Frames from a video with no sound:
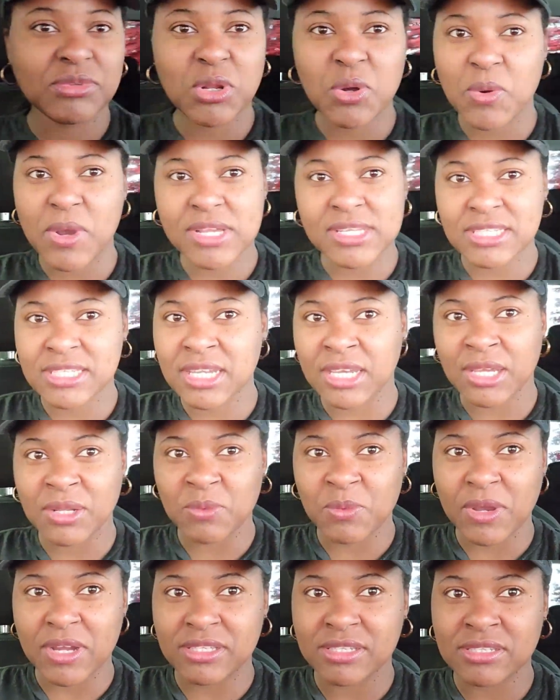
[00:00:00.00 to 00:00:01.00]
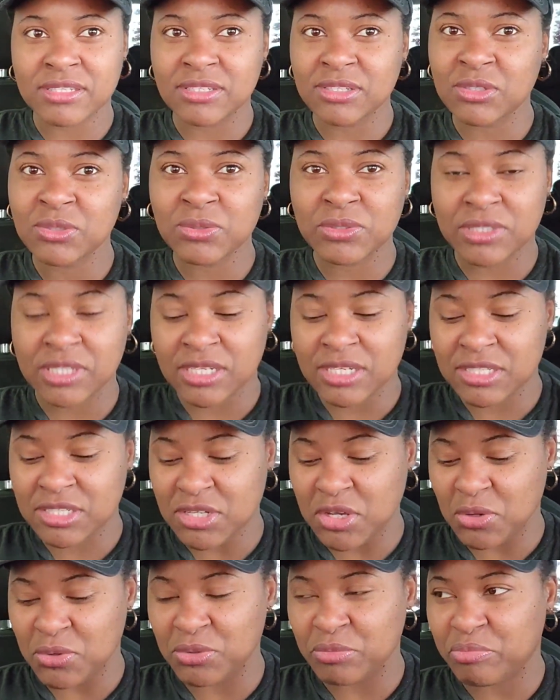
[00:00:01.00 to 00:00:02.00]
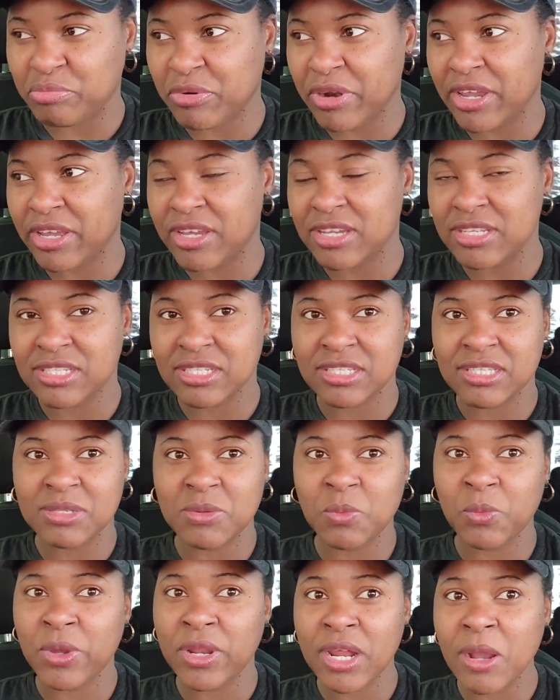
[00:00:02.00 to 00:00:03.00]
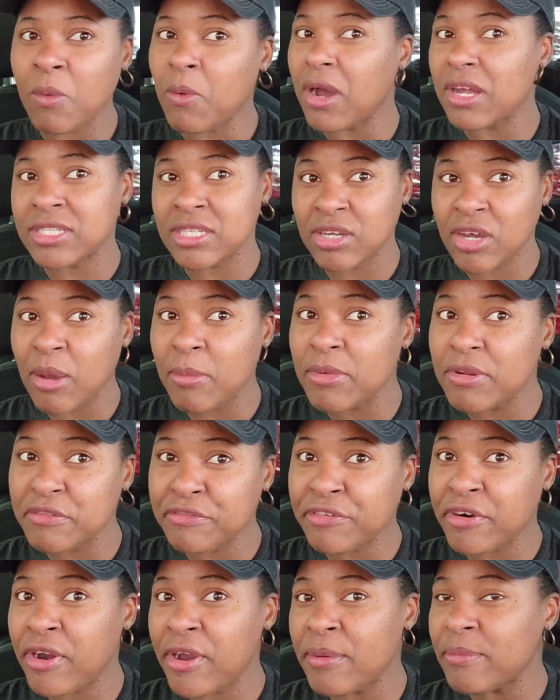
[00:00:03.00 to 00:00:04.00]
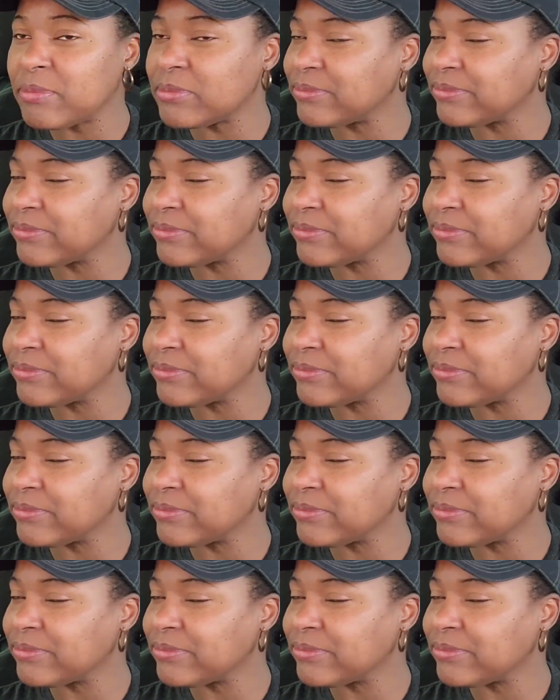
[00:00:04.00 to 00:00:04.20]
no one's thinking water, so don't think it's a good prank because where that water coming from,